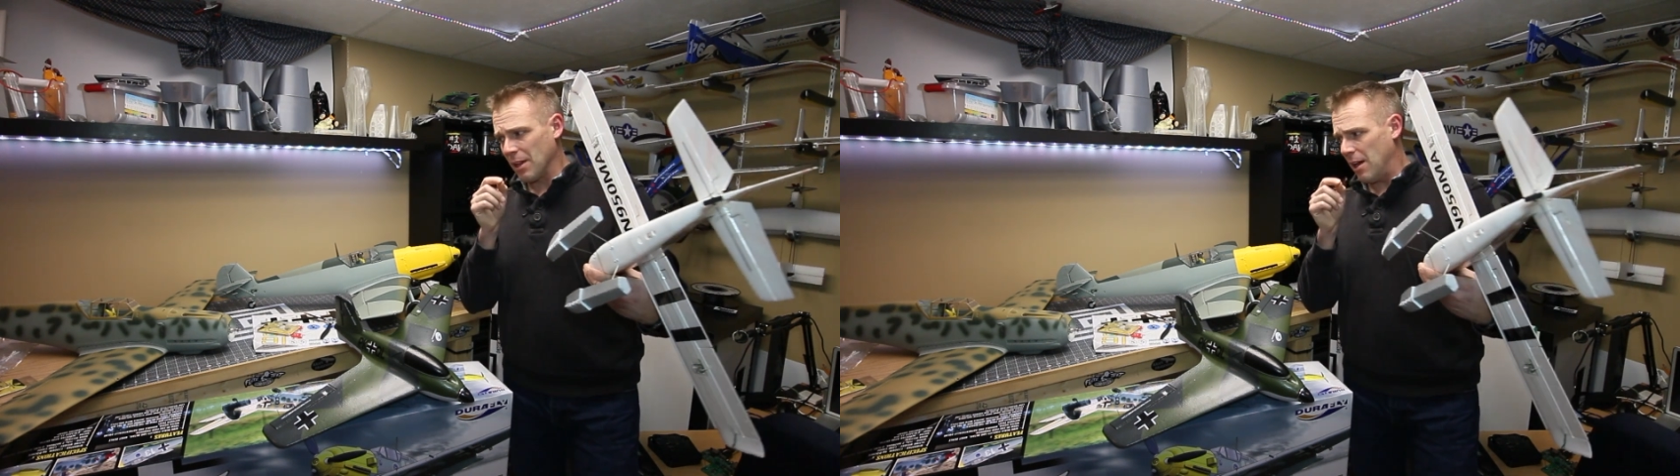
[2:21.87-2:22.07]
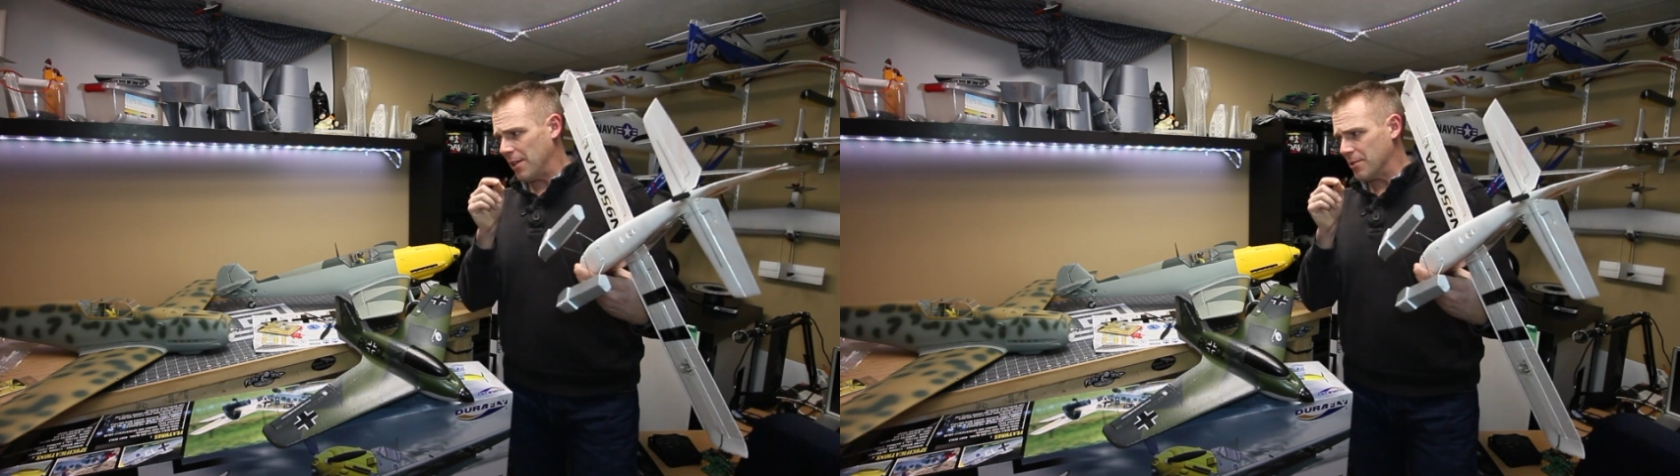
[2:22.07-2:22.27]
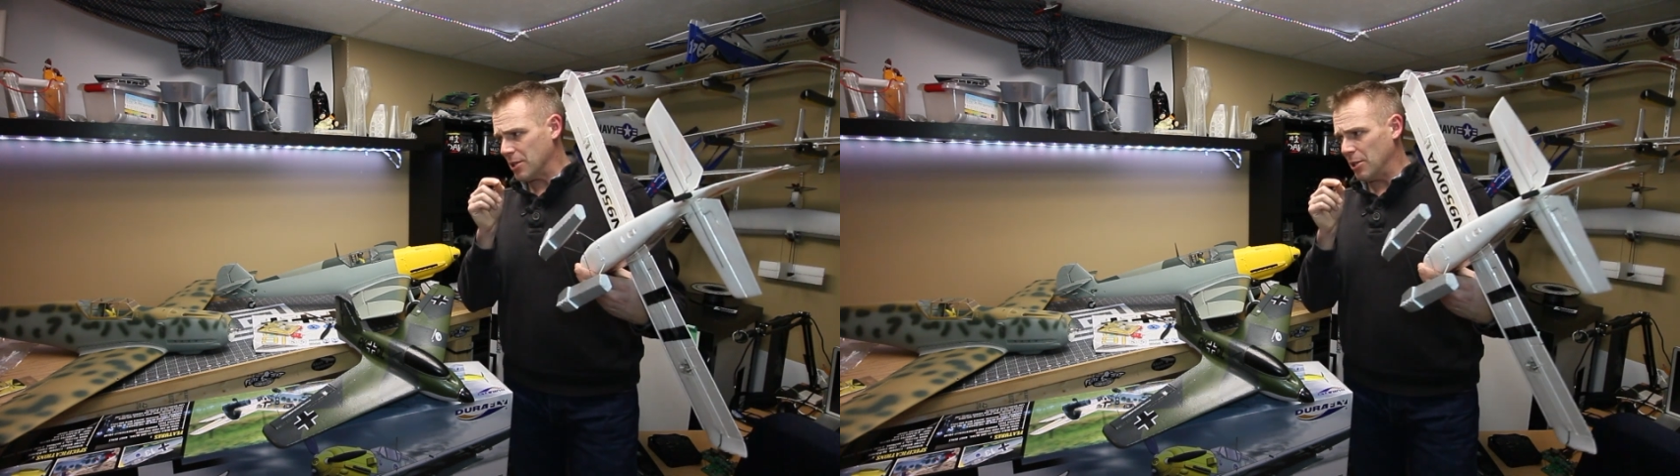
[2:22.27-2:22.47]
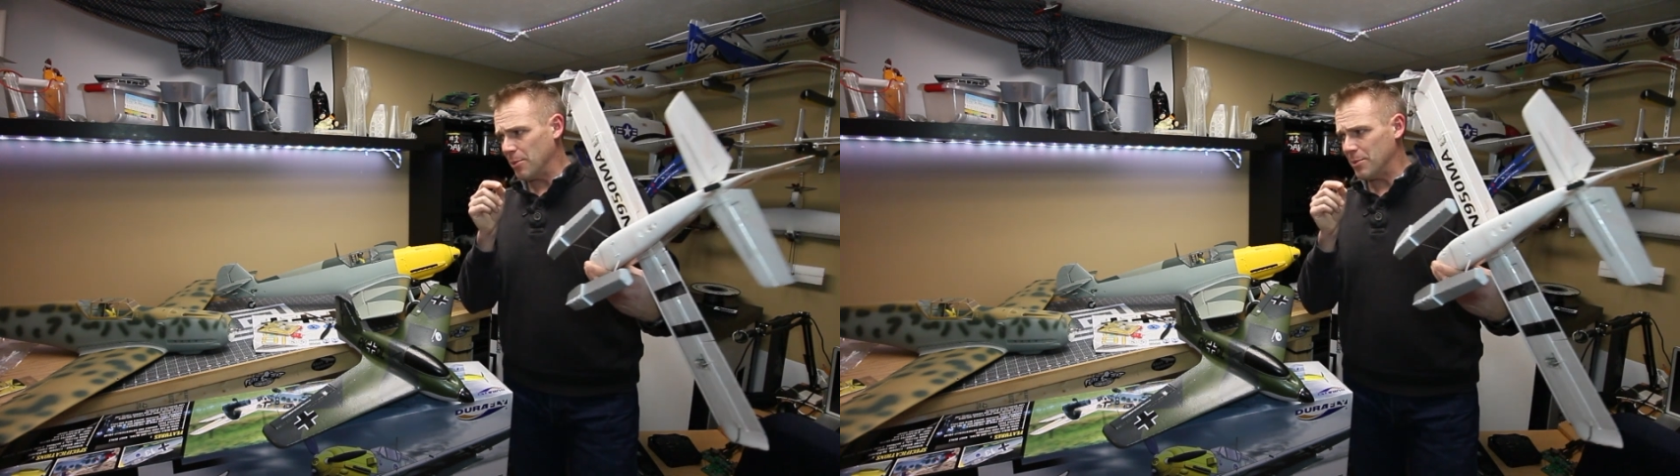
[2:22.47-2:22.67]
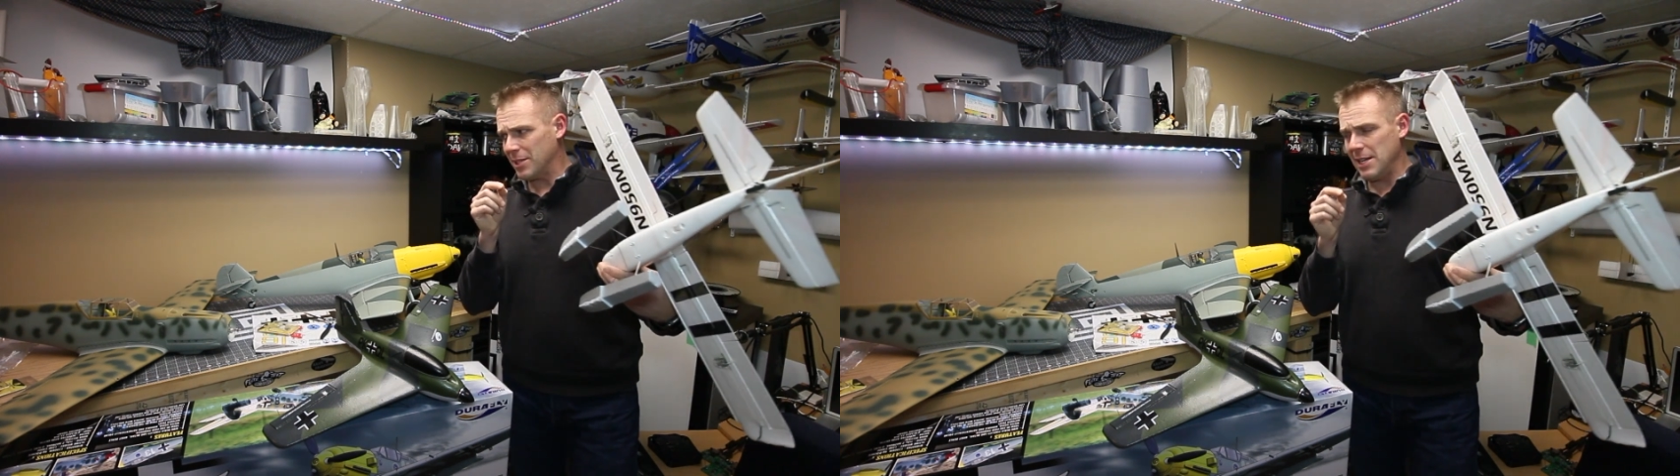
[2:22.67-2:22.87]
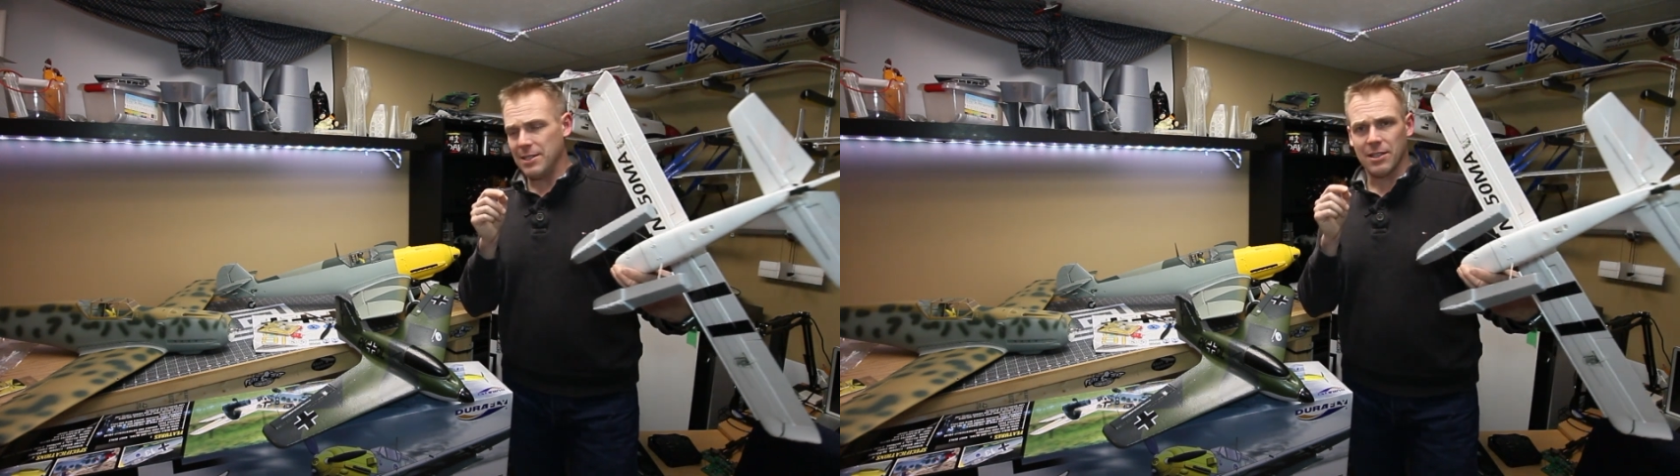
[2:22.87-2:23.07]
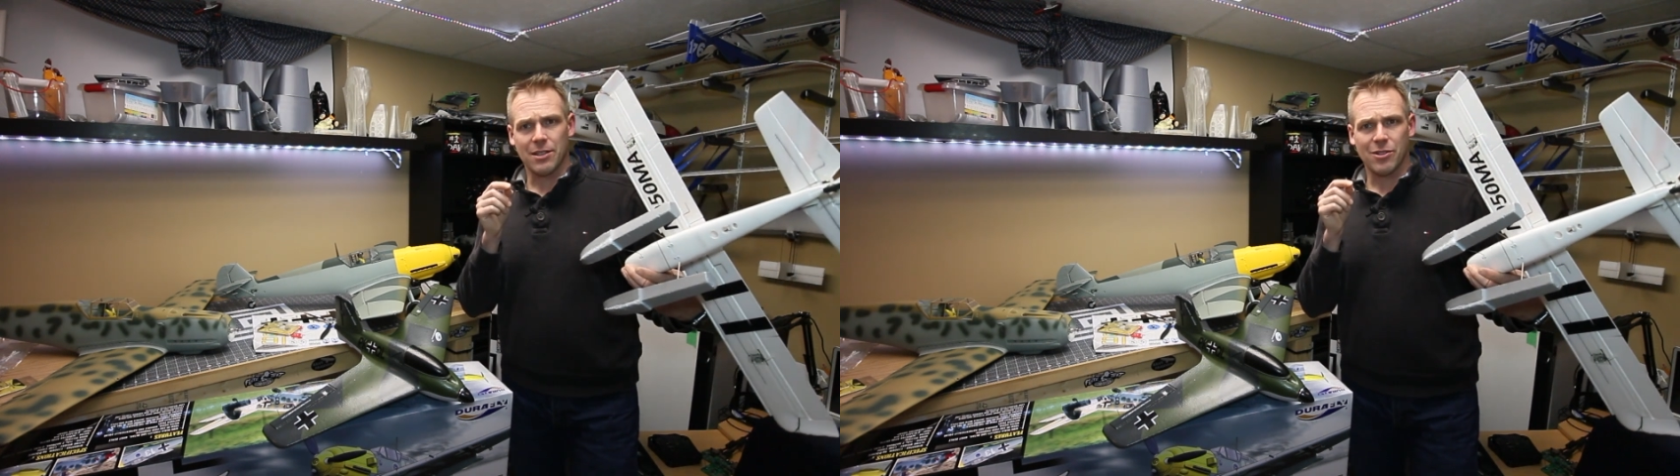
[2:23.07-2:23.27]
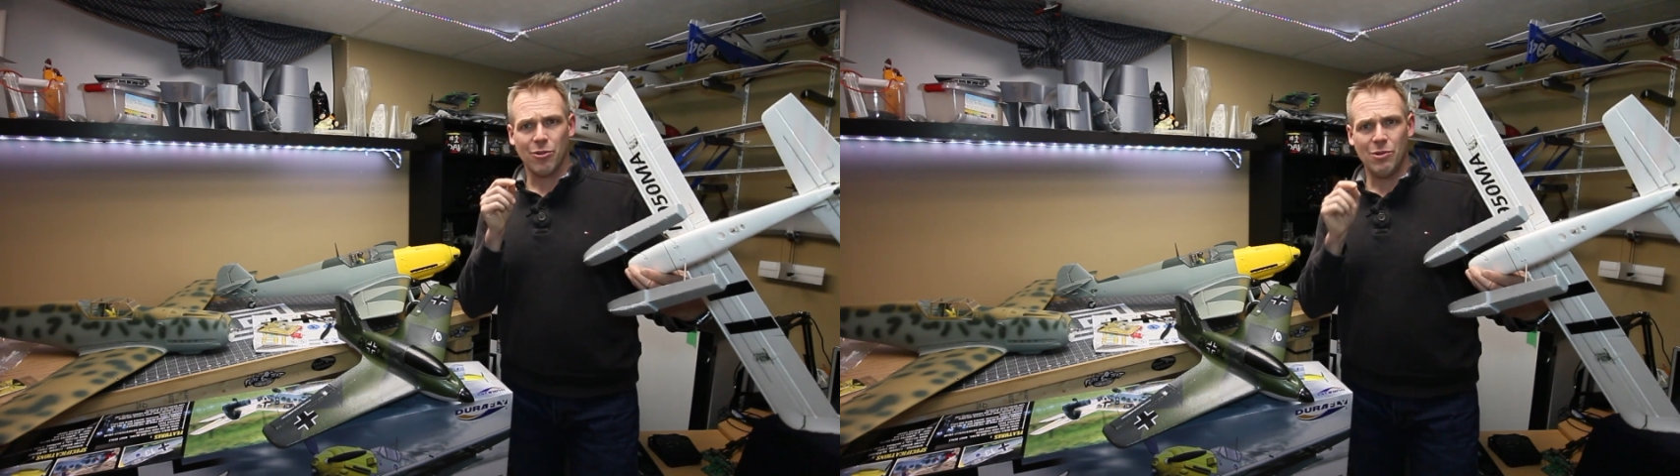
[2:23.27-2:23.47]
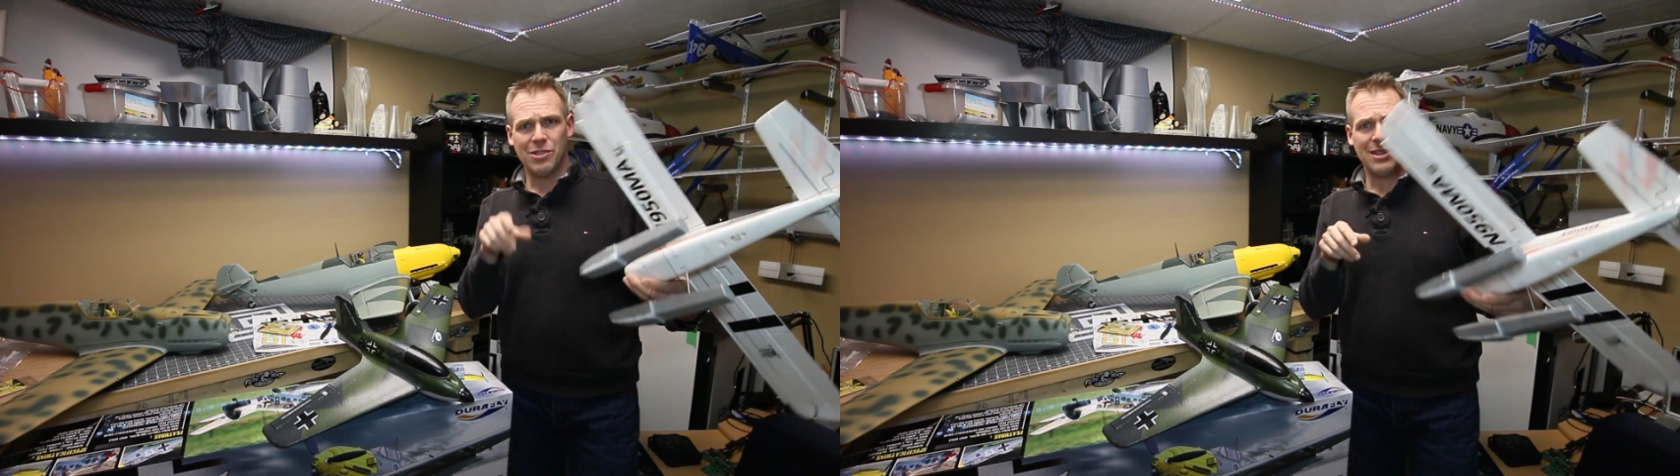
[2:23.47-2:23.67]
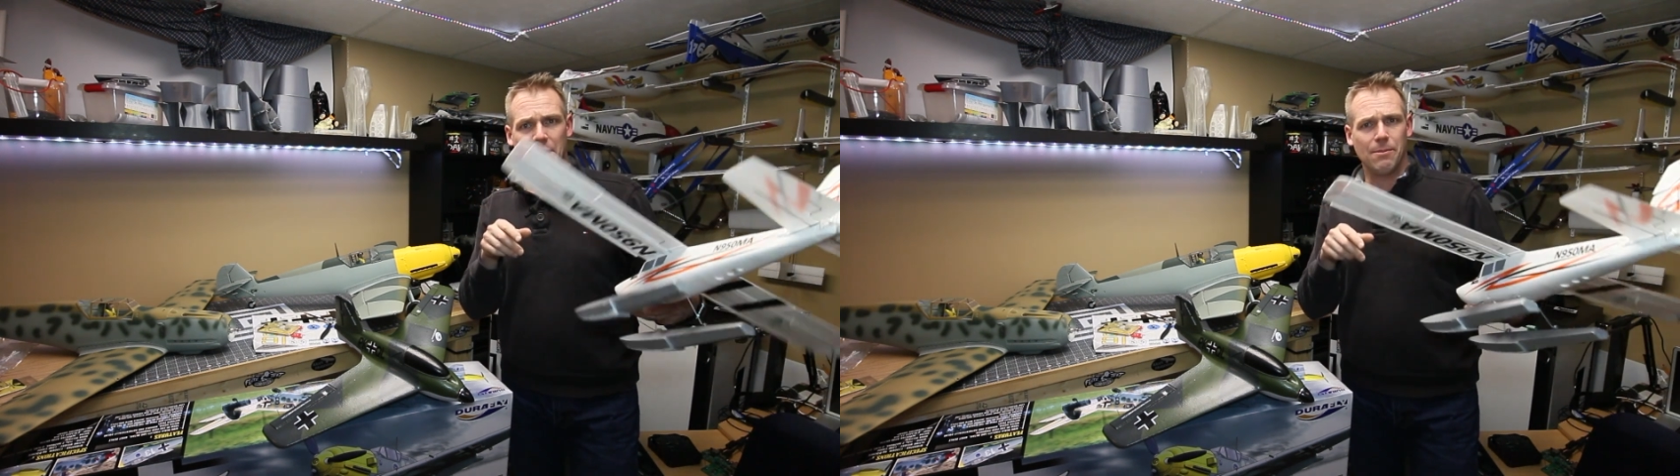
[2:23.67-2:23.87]
uh, those aluminum skis, because
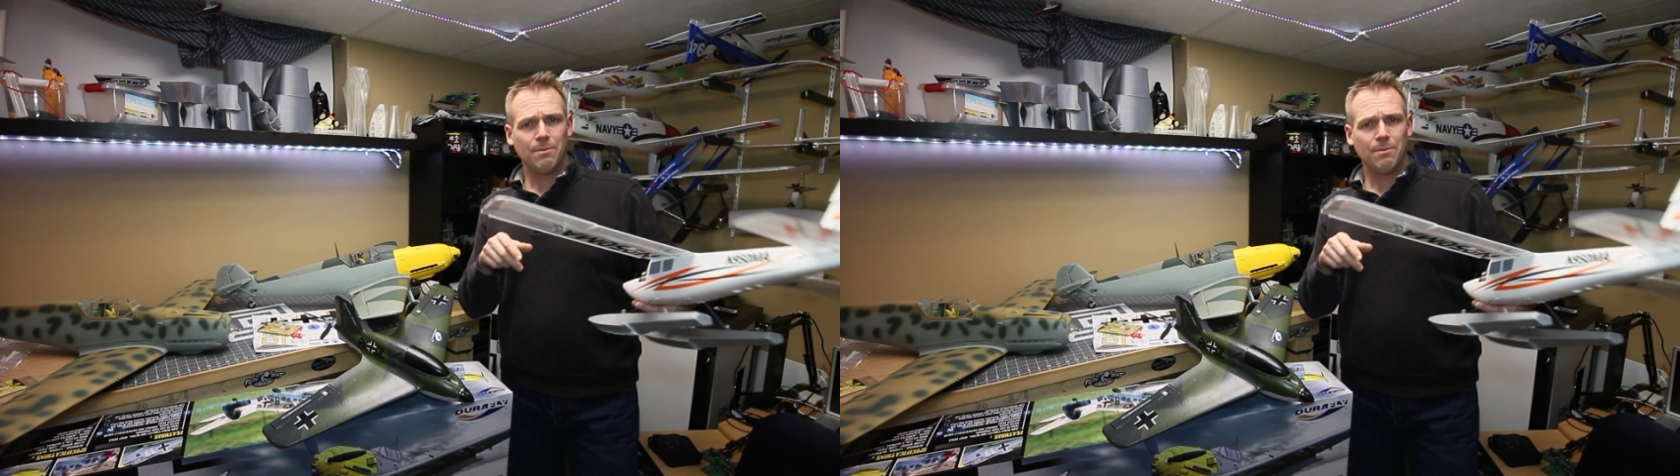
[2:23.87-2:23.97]
Chris said